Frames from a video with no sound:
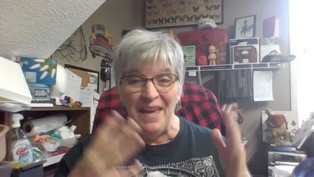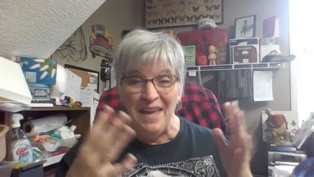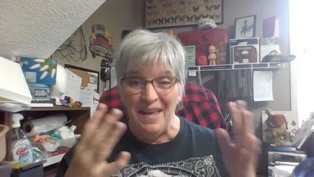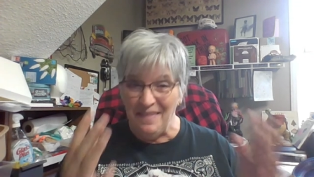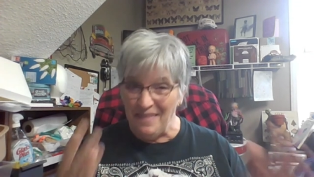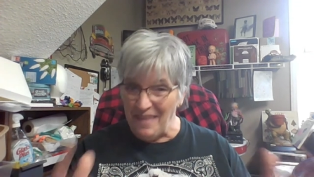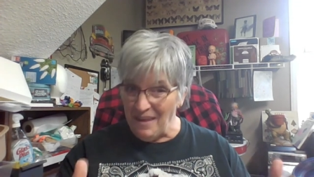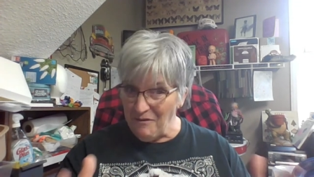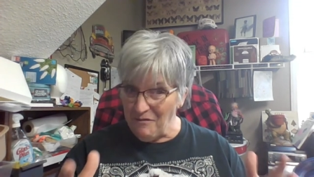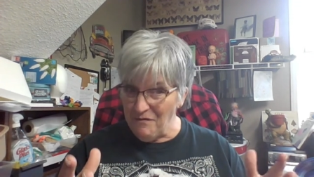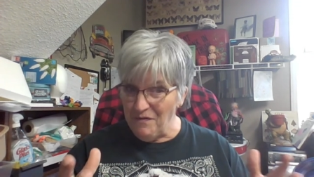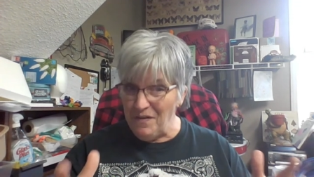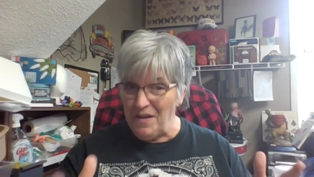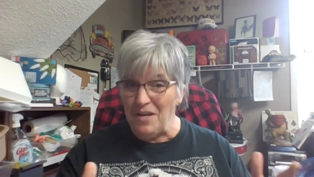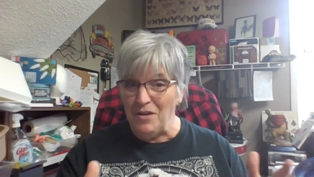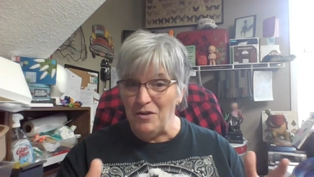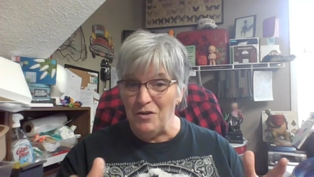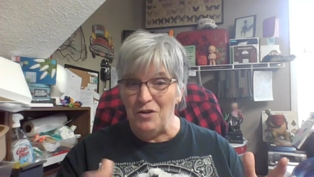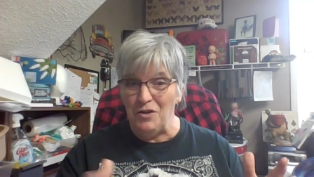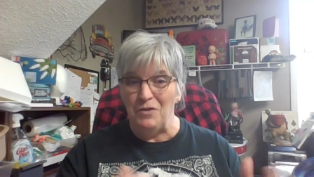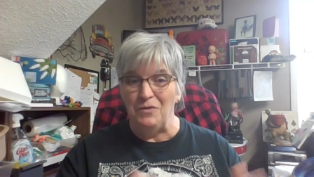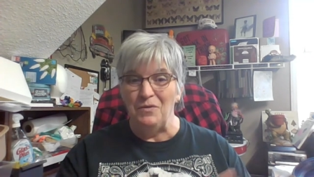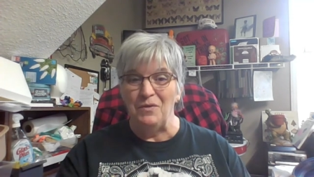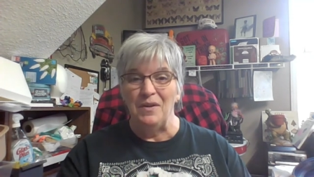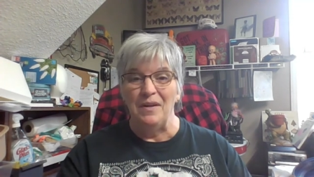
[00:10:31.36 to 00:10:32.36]
They feed
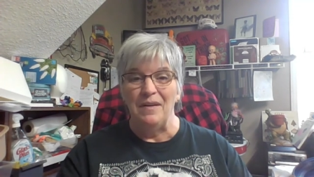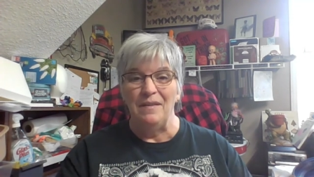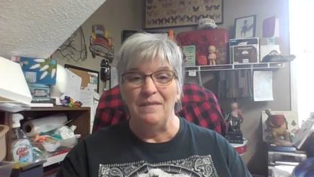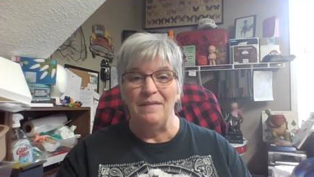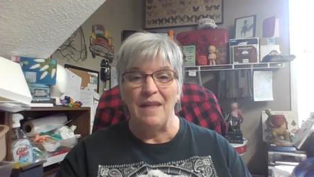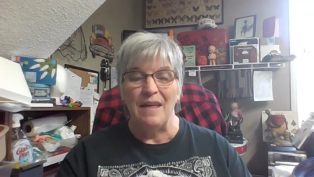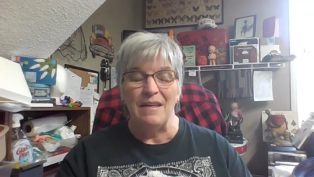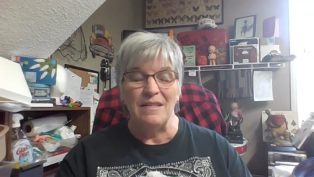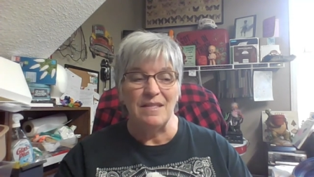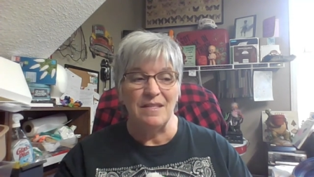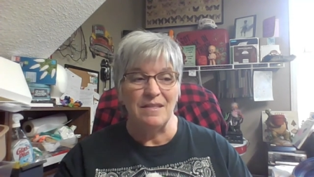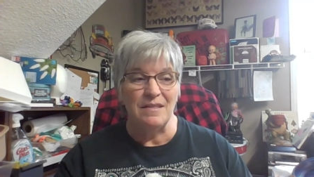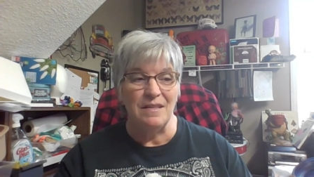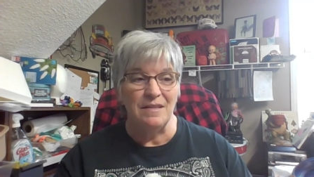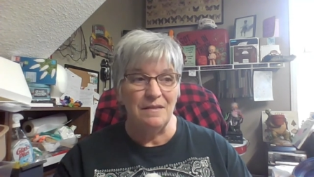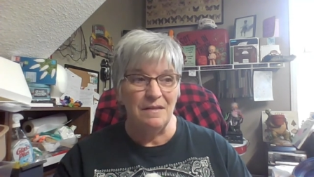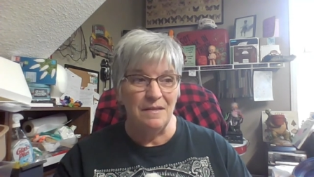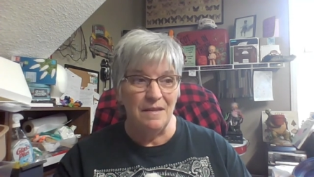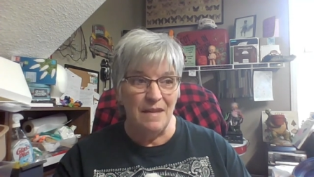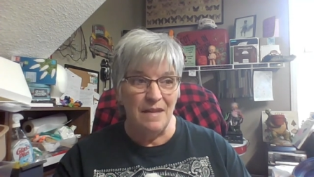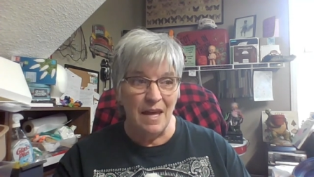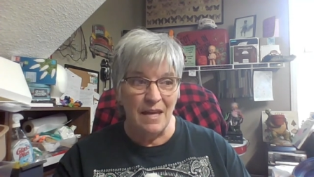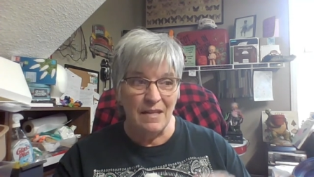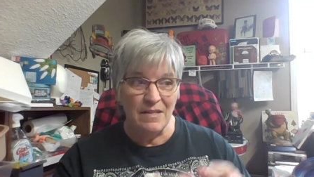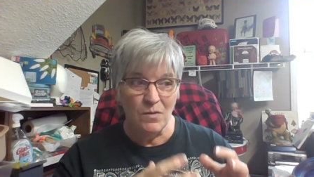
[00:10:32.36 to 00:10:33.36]
you.
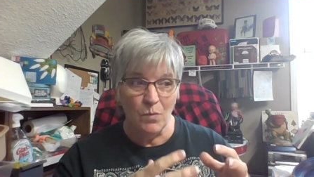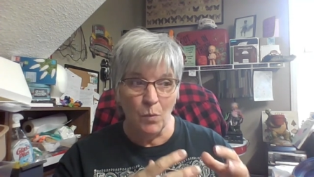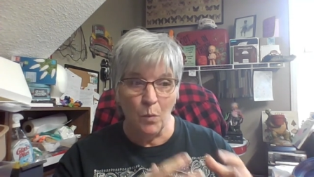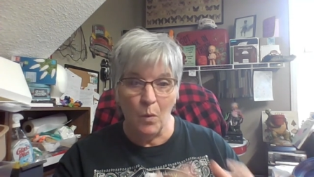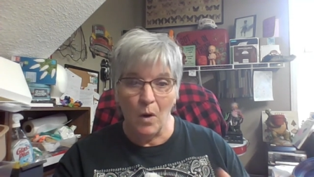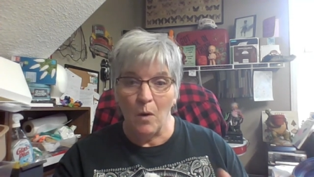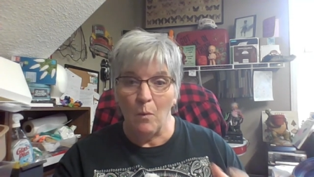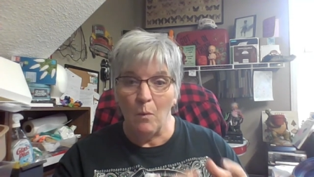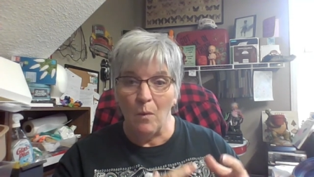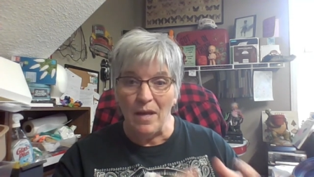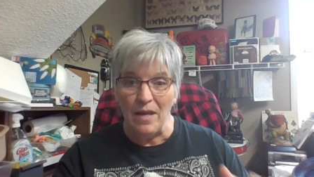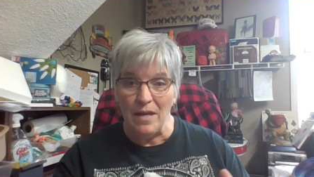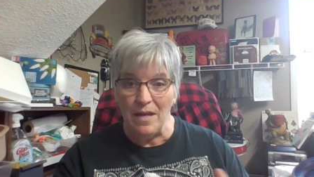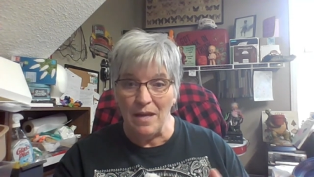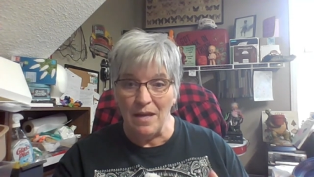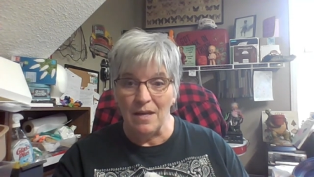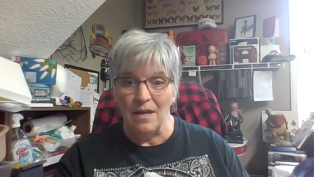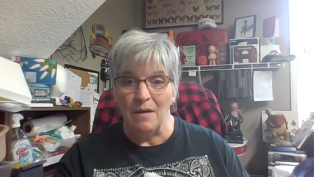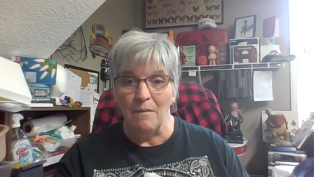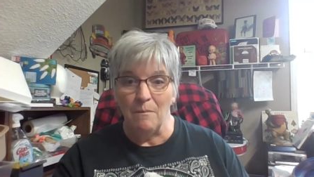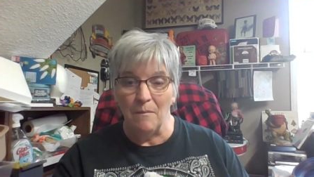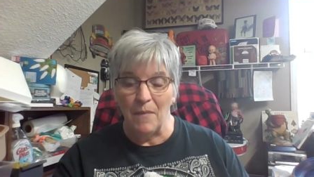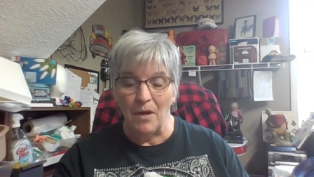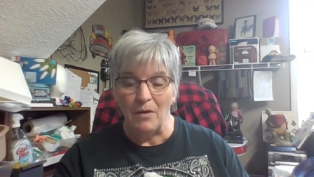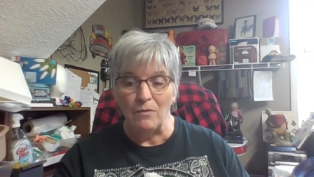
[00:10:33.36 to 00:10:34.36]
That's where we
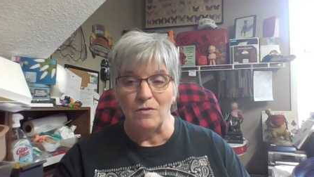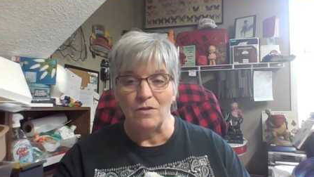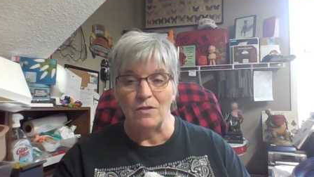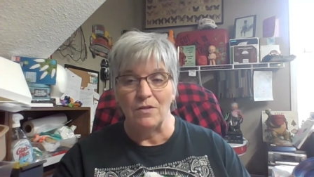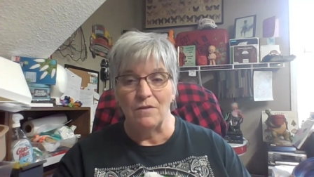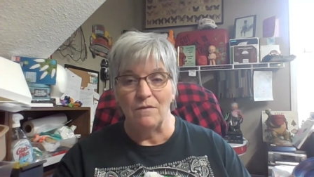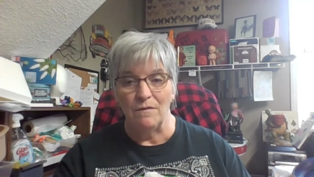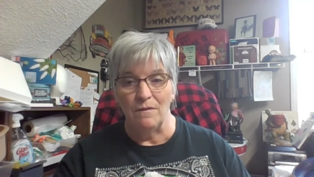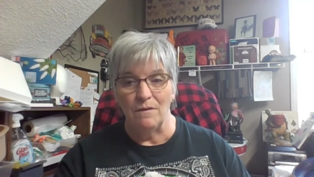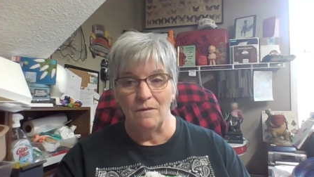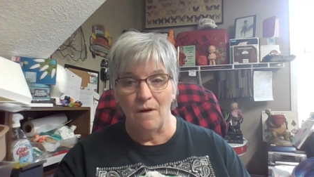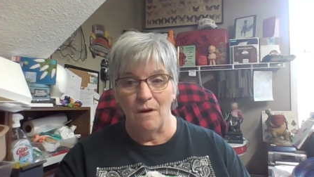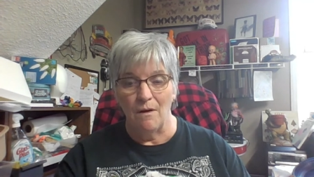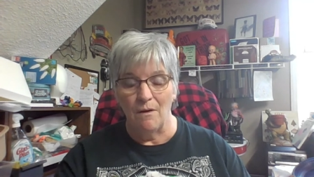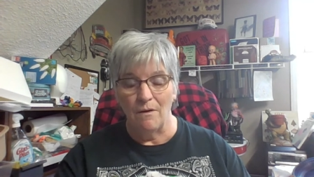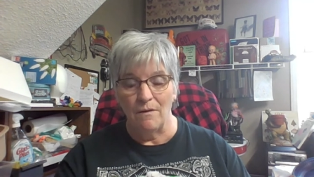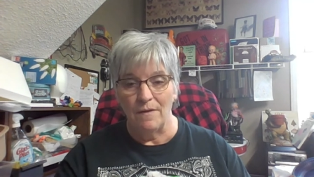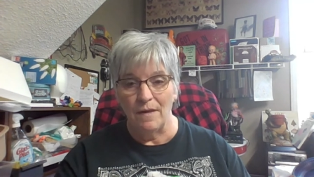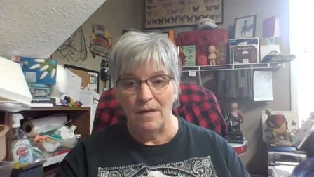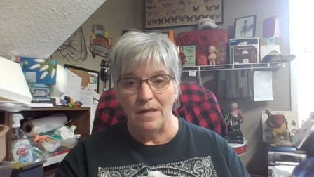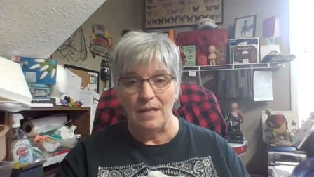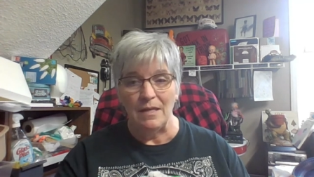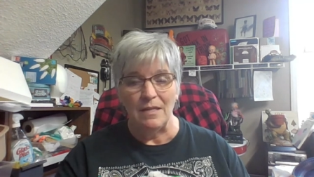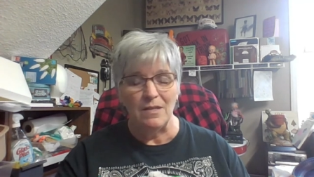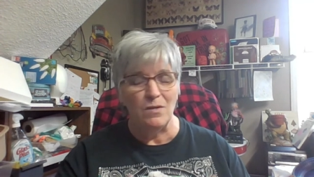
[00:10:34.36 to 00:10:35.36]
get most of our
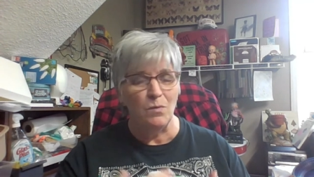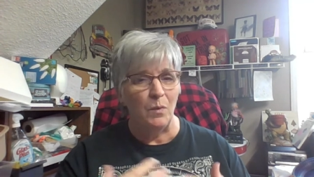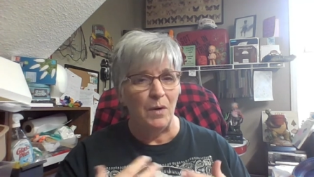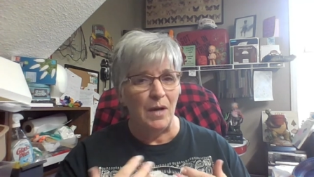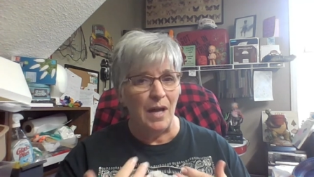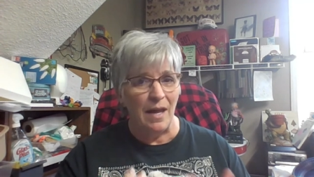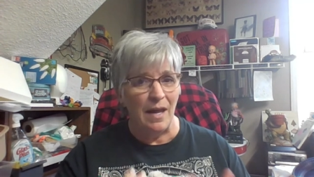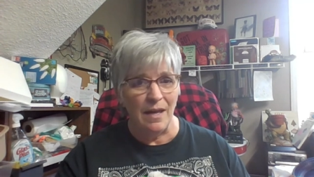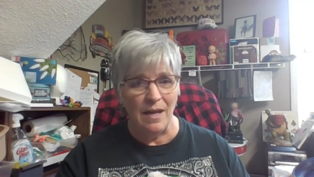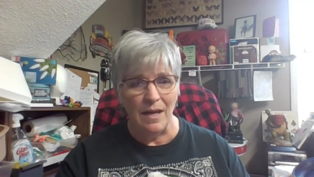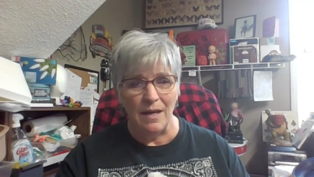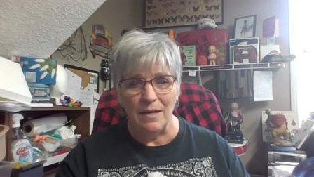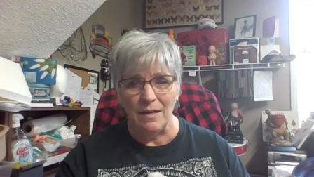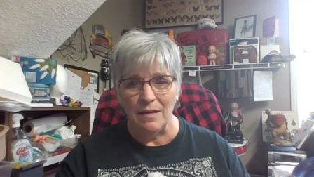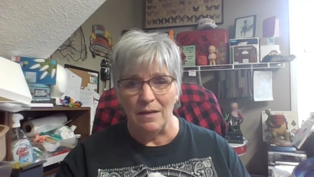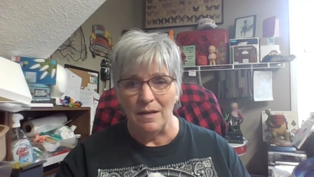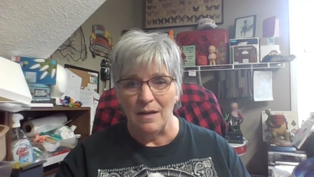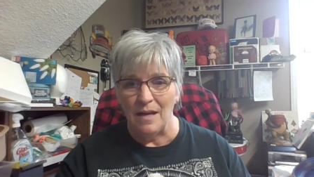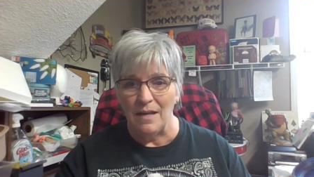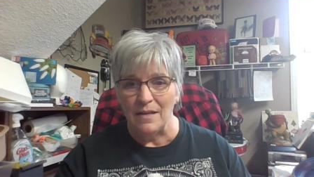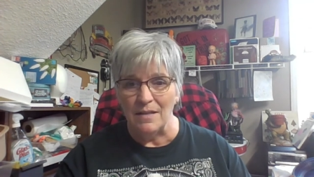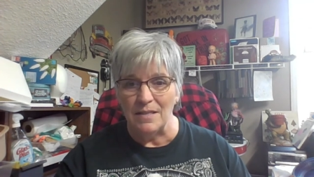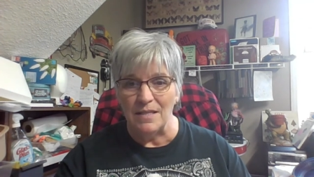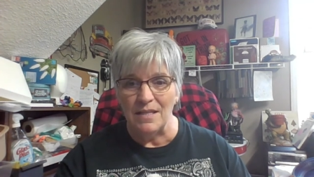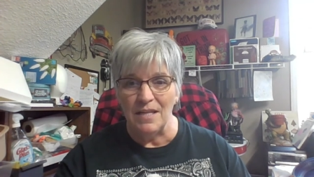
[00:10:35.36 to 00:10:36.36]
things. When I had an
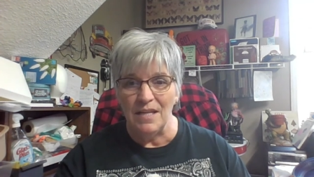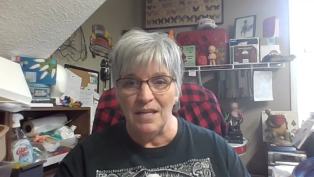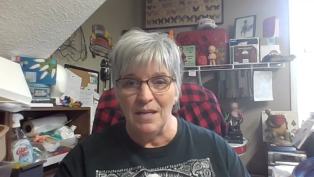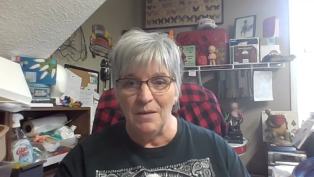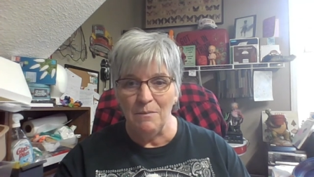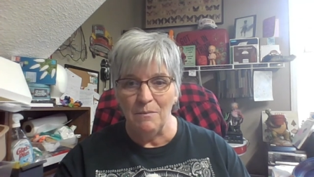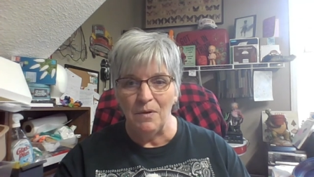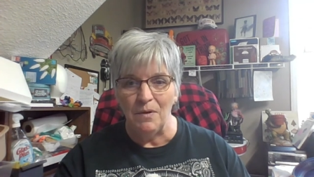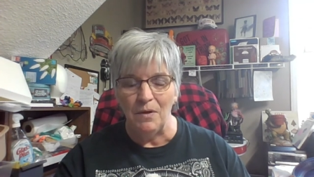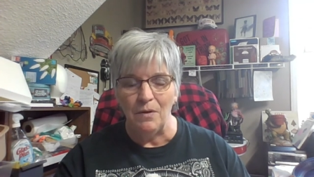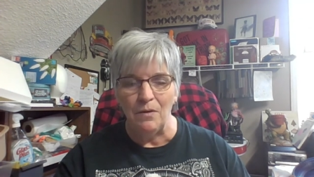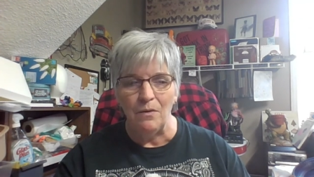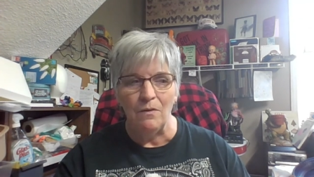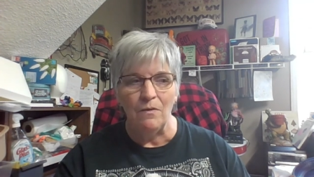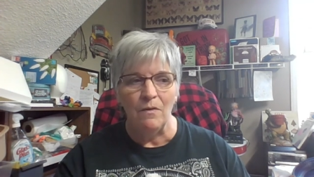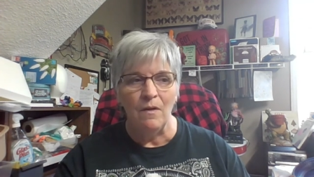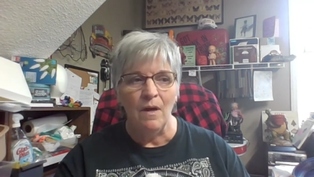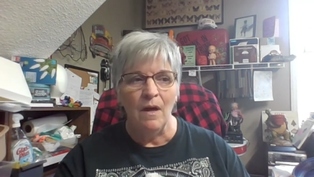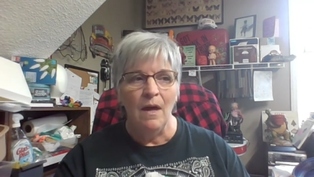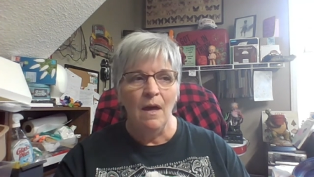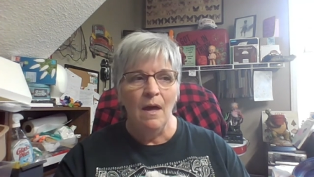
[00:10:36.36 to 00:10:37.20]
antique booth,